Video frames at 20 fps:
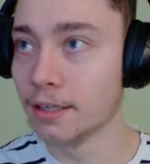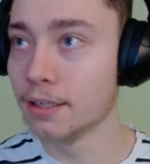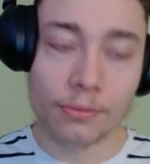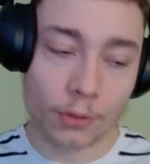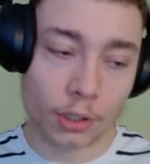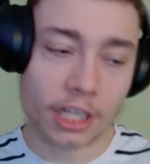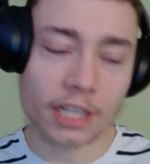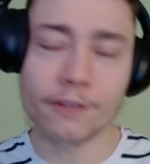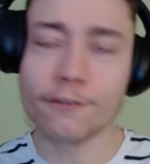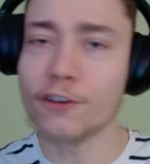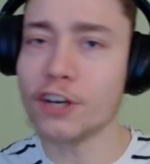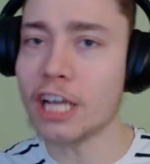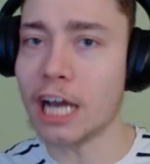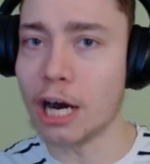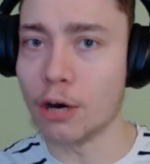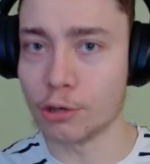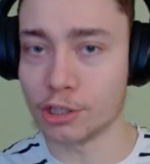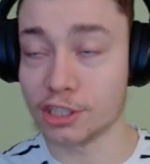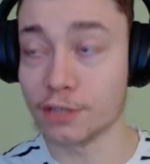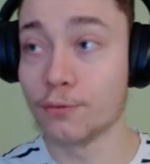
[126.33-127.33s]
Forget three
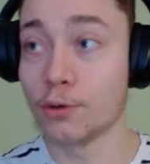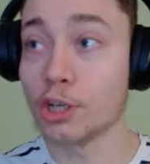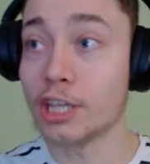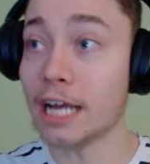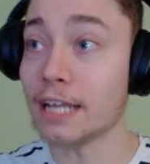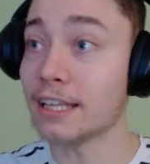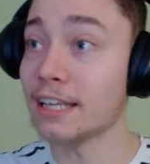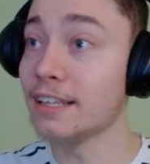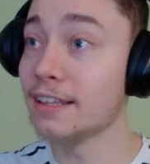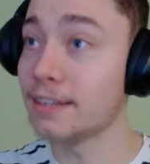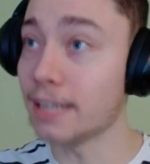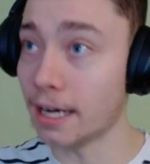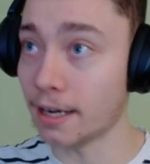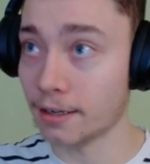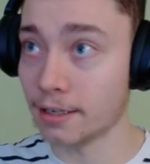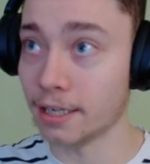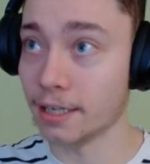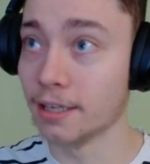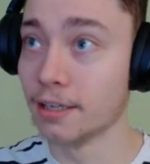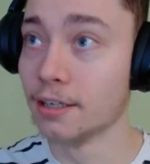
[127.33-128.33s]
hours, for that entire
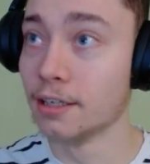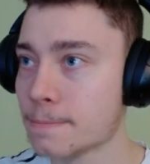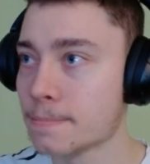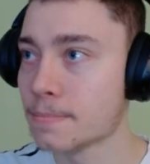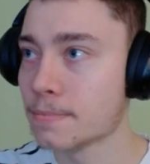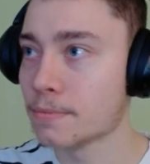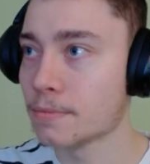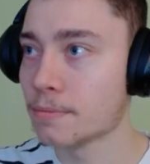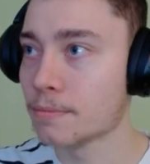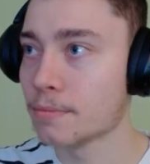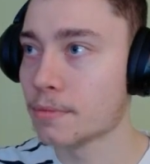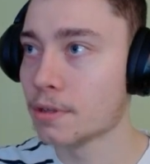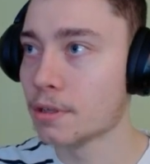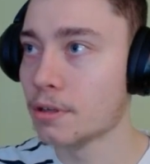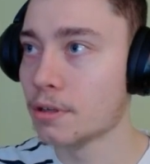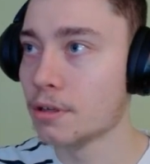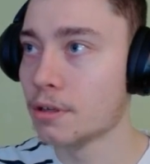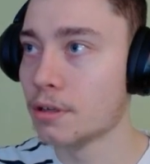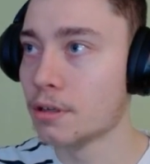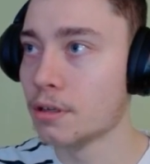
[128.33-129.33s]
day.
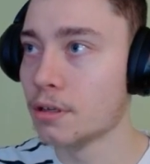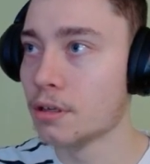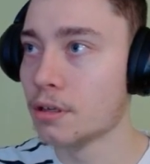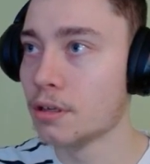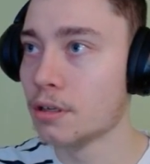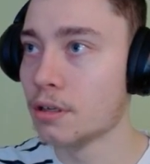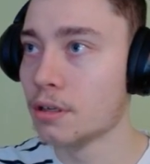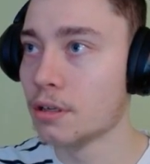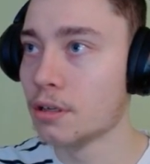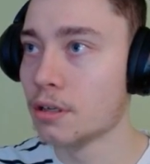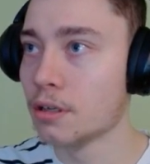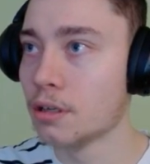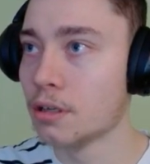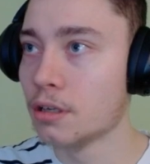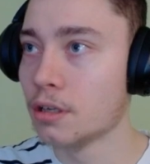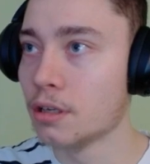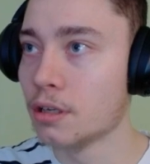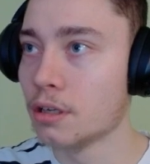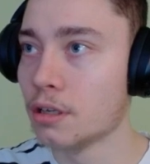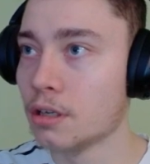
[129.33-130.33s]
So three,
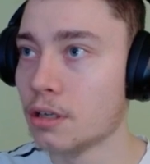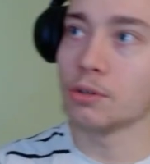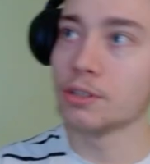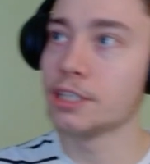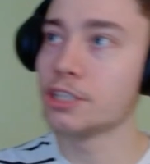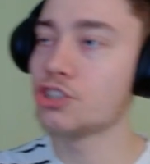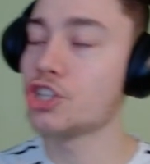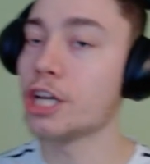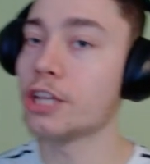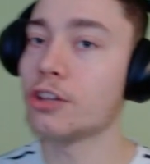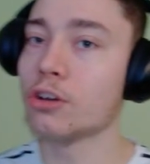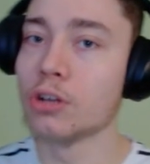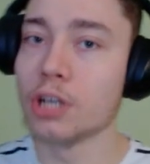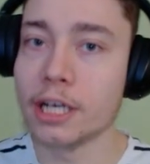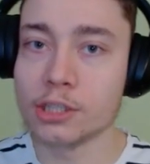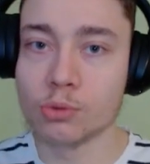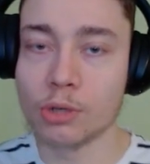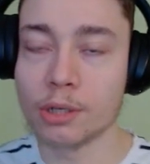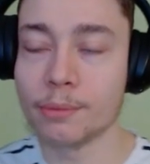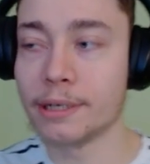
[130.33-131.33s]
okay, so this chat only
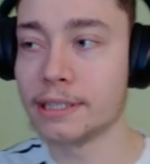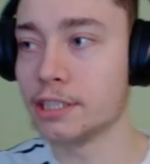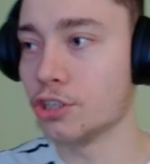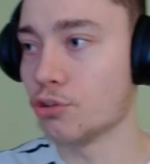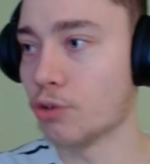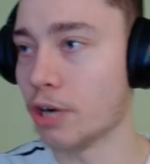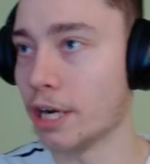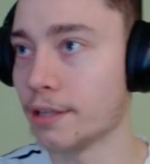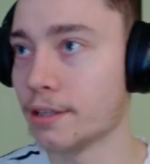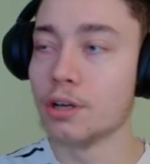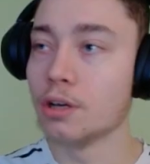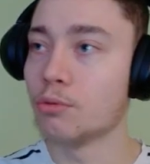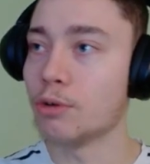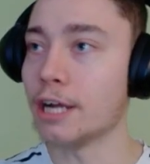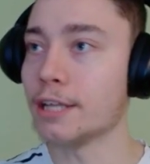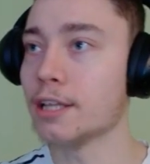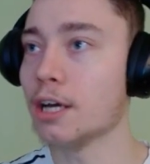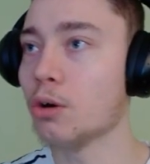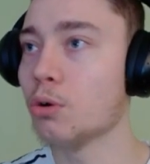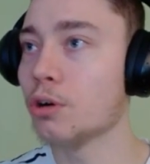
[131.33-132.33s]
has one message, right?
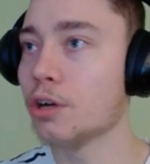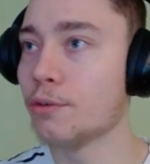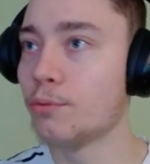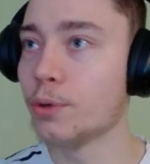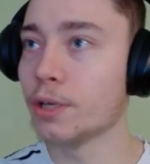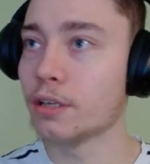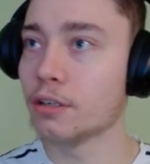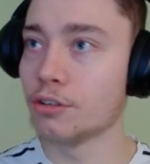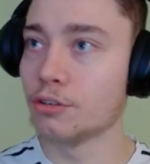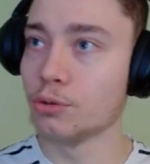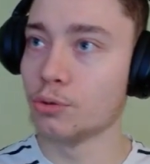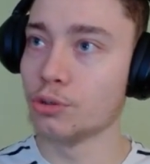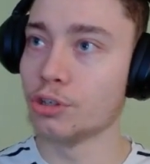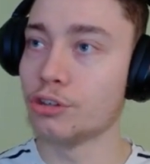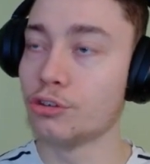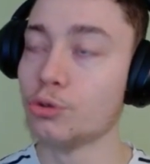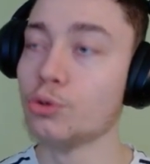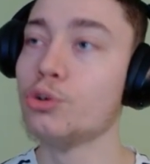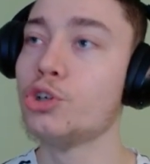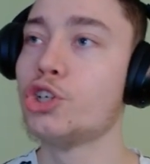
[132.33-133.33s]
Right now, if we do the
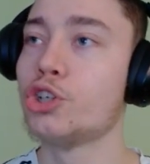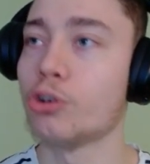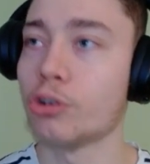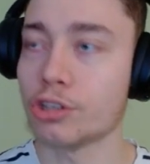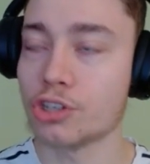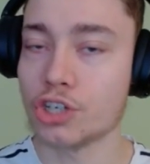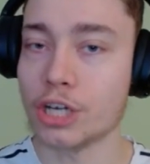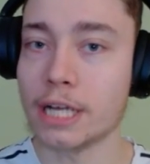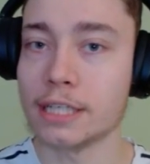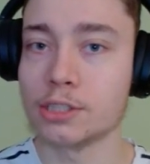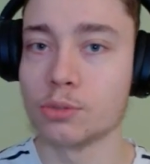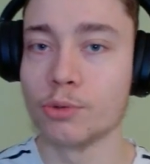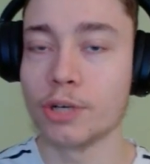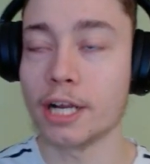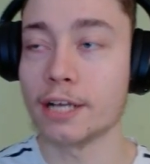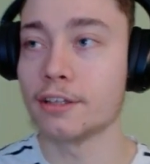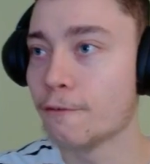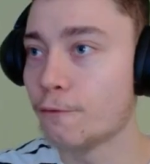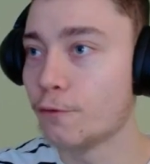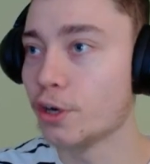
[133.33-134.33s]
two short chats, we're
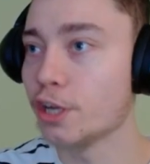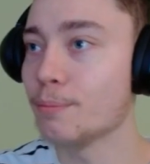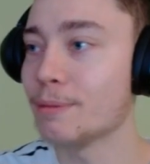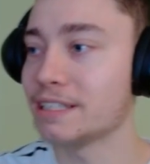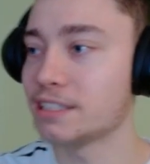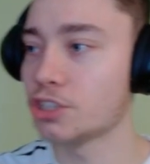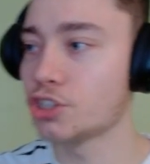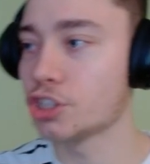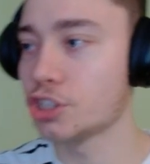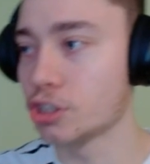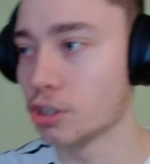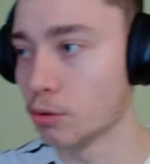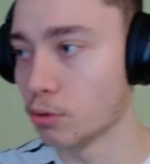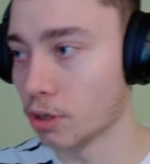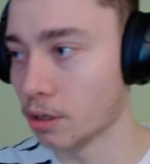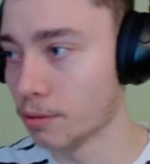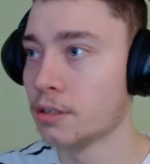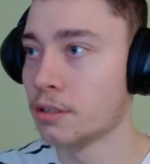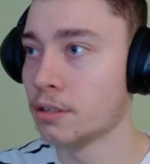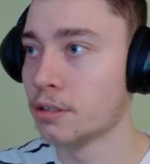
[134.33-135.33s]
at three messages
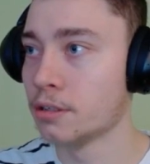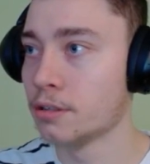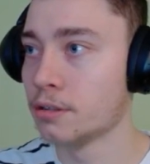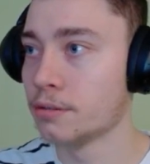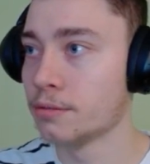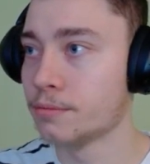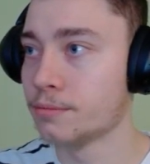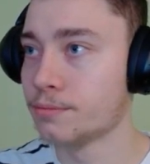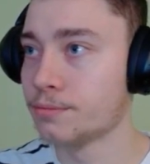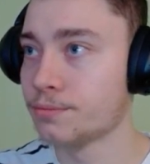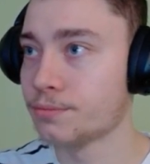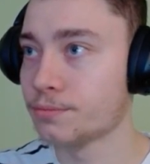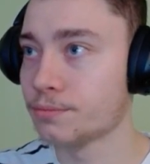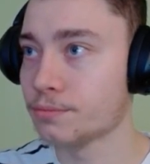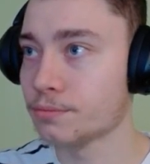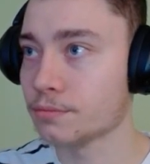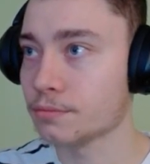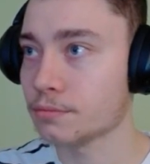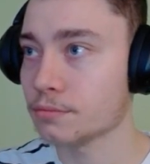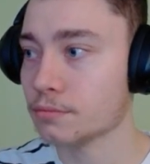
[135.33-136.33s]
total. You're telling
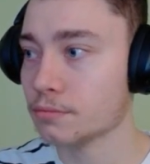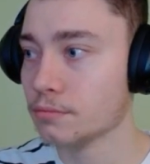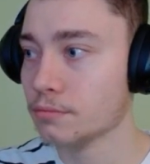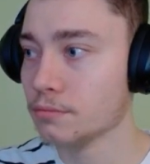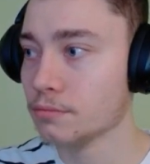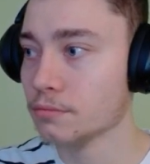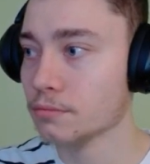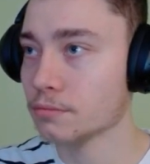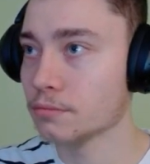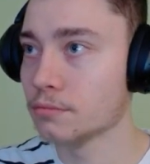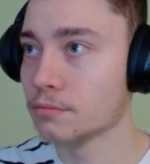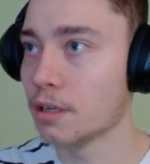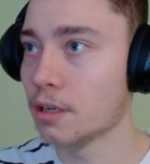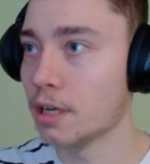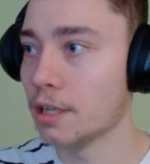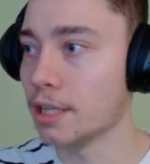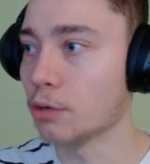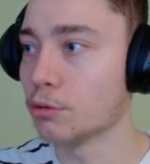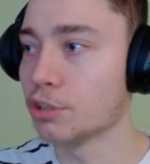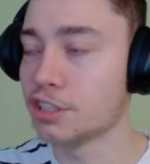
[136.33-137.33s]
me, like,
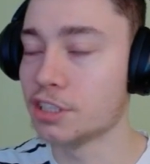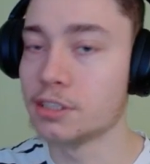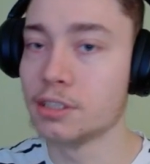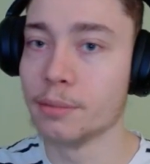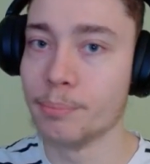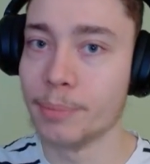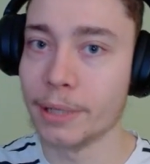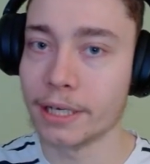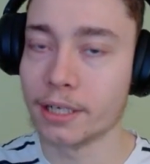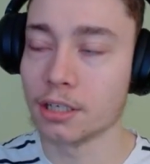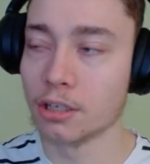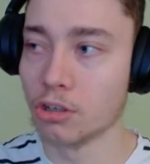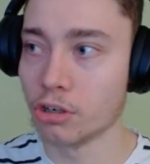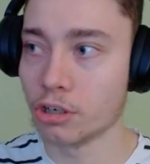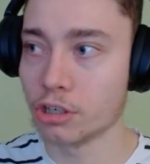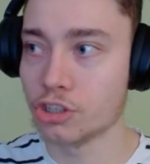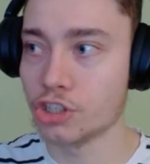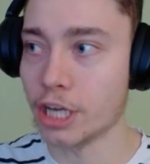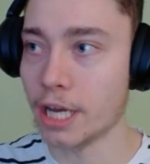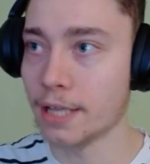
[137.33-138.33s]
and now this is the big long
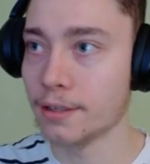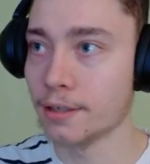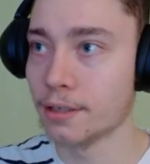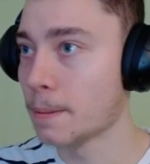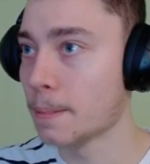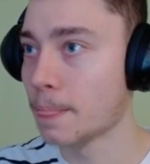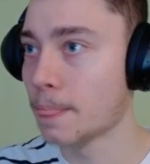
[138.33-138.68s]
chat.